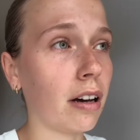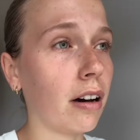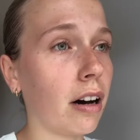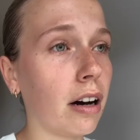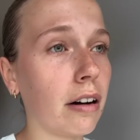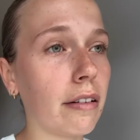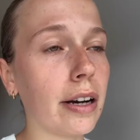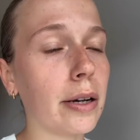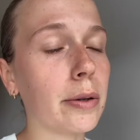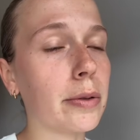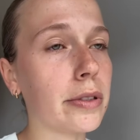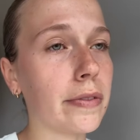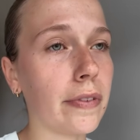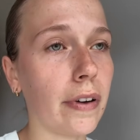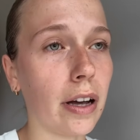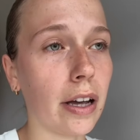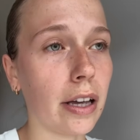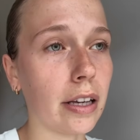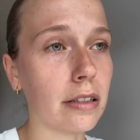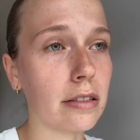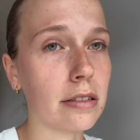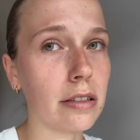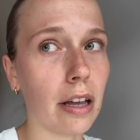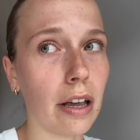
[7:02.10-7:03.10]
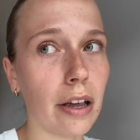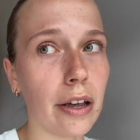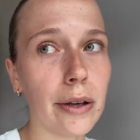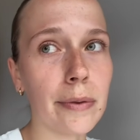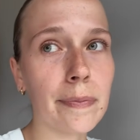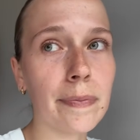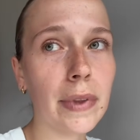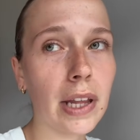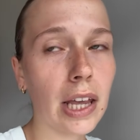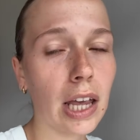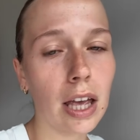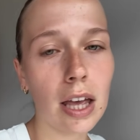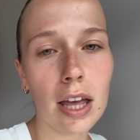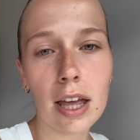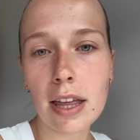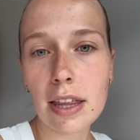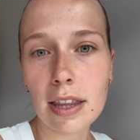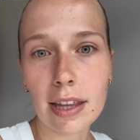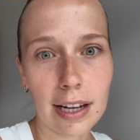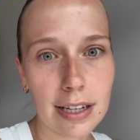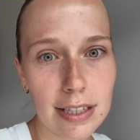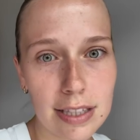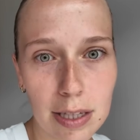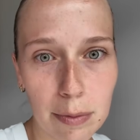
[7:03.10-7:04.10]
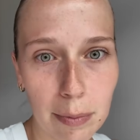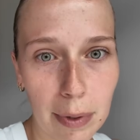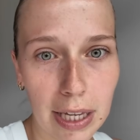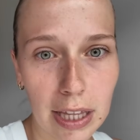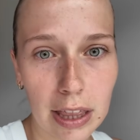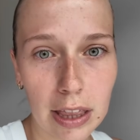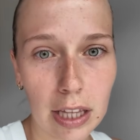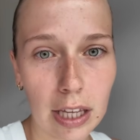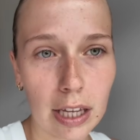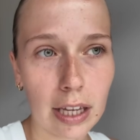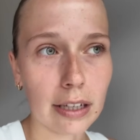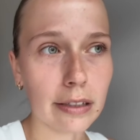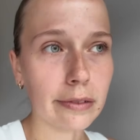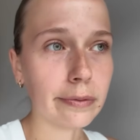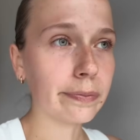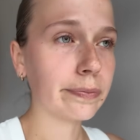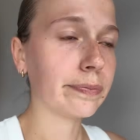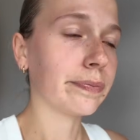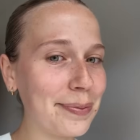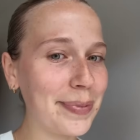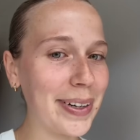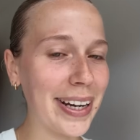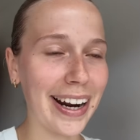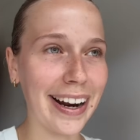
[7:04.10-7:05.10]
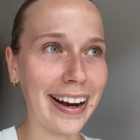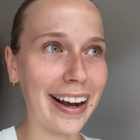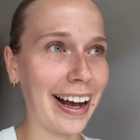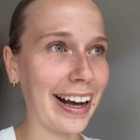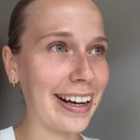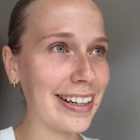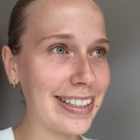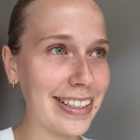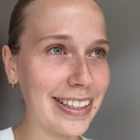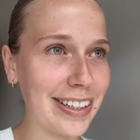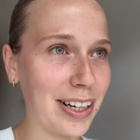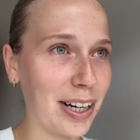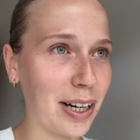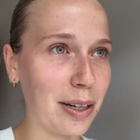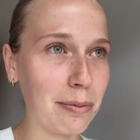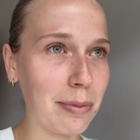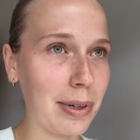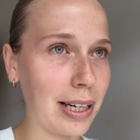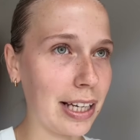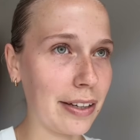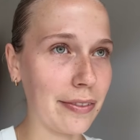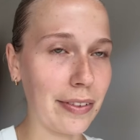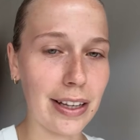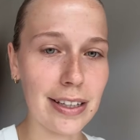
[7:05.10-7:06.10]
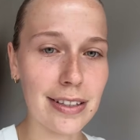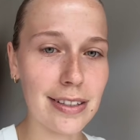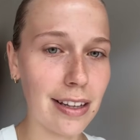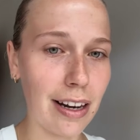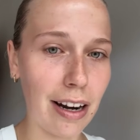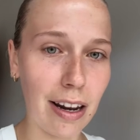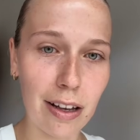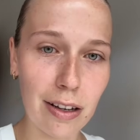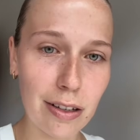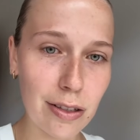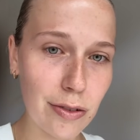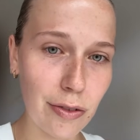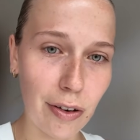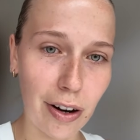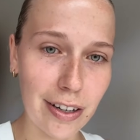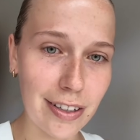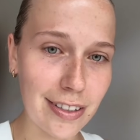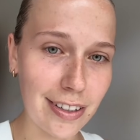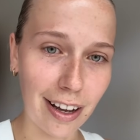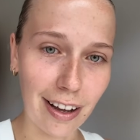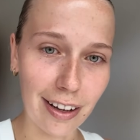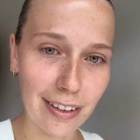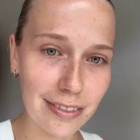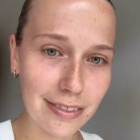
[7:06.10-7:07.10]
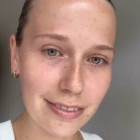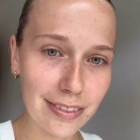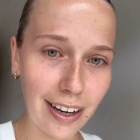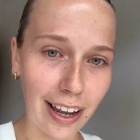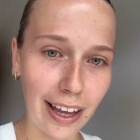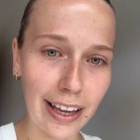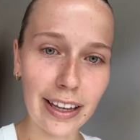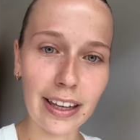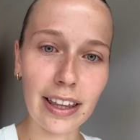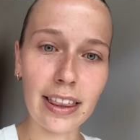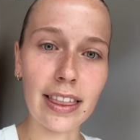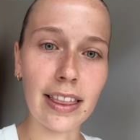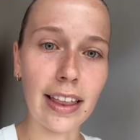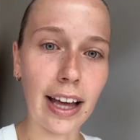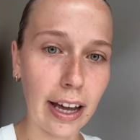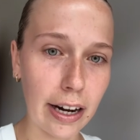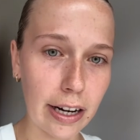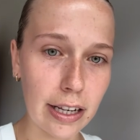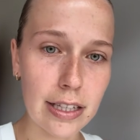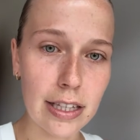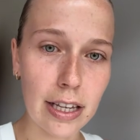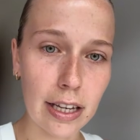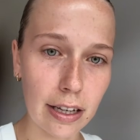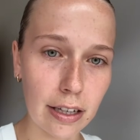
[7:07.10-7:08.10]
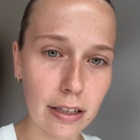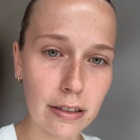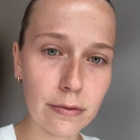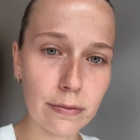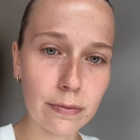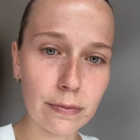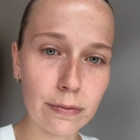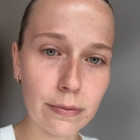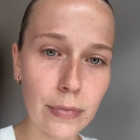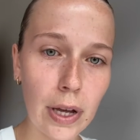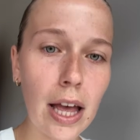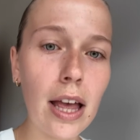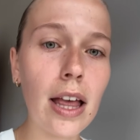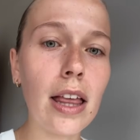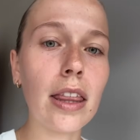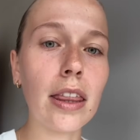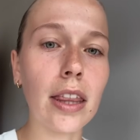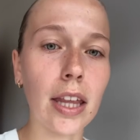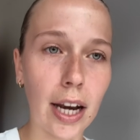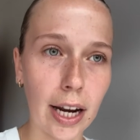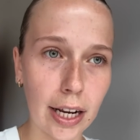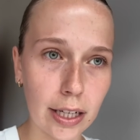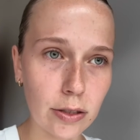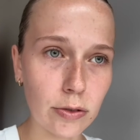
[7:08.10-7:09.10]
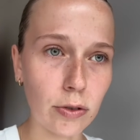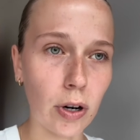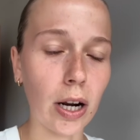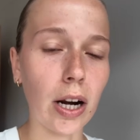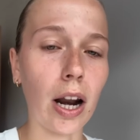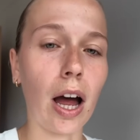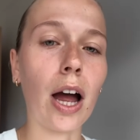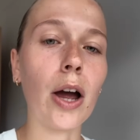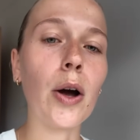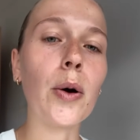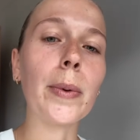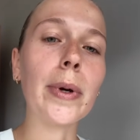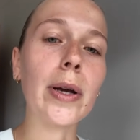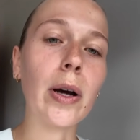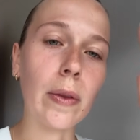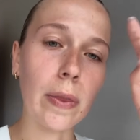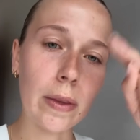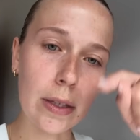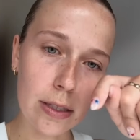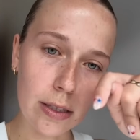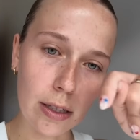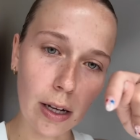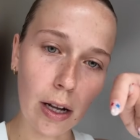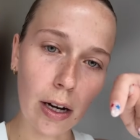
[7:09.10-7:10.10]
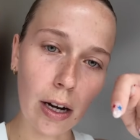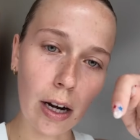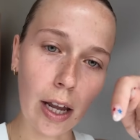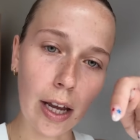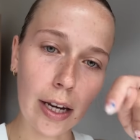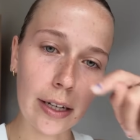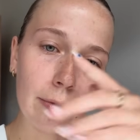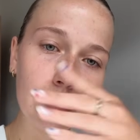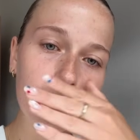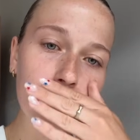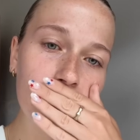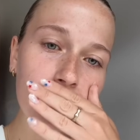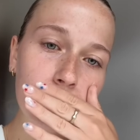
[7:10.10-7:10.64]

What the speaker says: heart rate was fine, so that's the main thing. But I actually can't believe that's the last run done. Like, that is it. The next run I will be on the start line.